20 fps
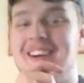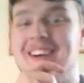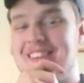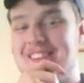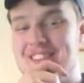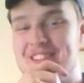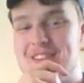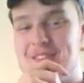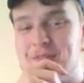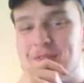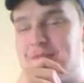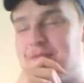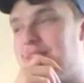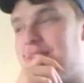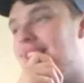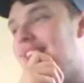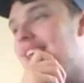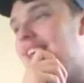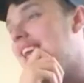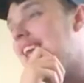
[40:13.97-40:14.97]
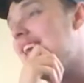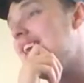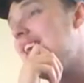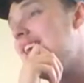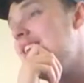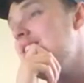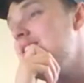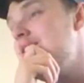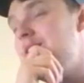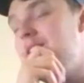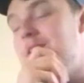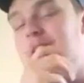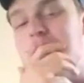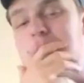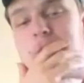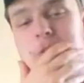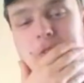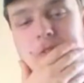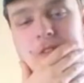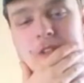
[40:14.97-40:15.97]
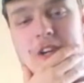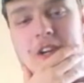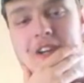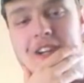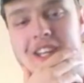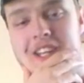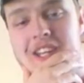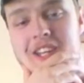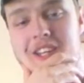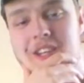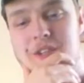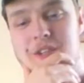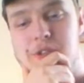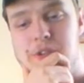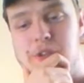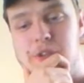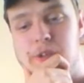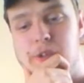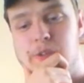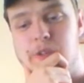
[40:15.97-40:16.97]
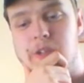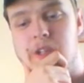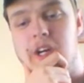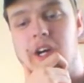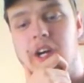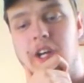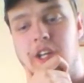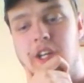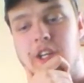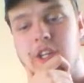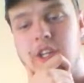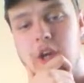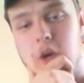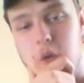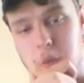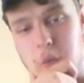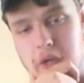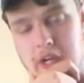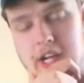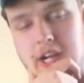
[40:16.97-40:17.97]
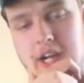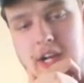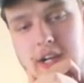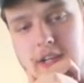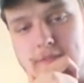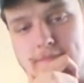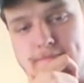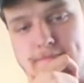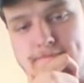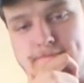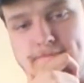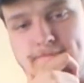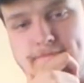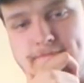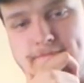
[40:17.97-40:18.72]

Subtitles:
sweet talked him into turning it into a go-kart.